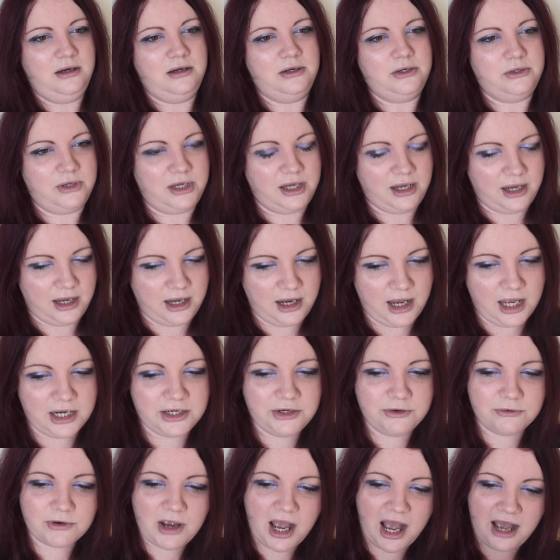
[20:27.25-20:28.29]
and
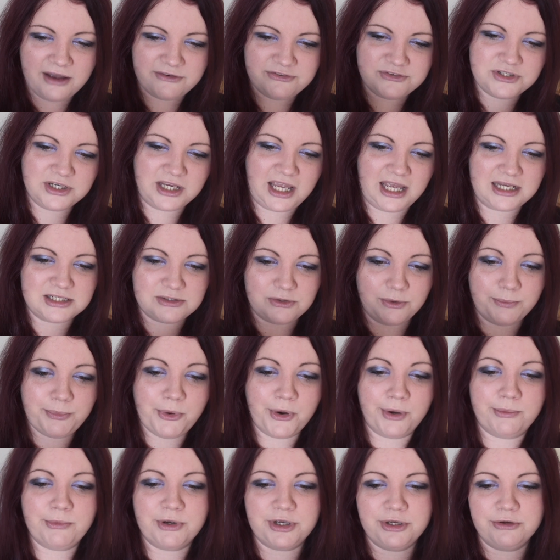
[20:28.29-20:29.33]
you have to get to a
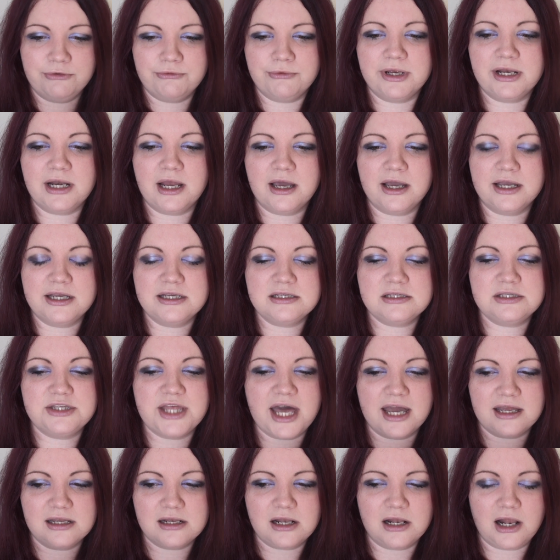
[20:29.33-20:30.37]
point where you realize
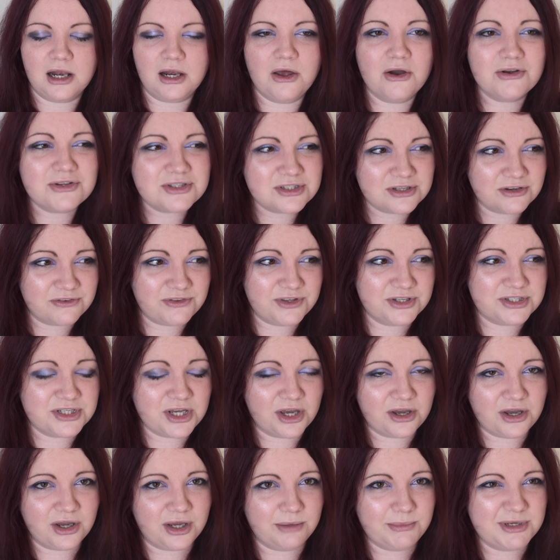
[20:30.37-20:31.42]
that a lot of the
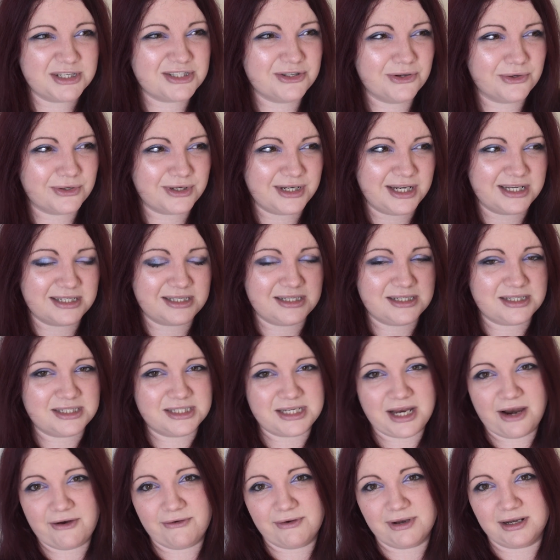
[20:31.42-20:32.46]
time it's not
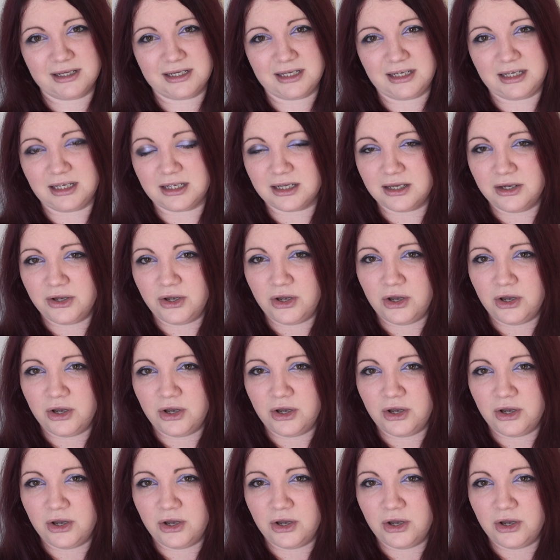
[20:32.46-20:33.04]
necessarily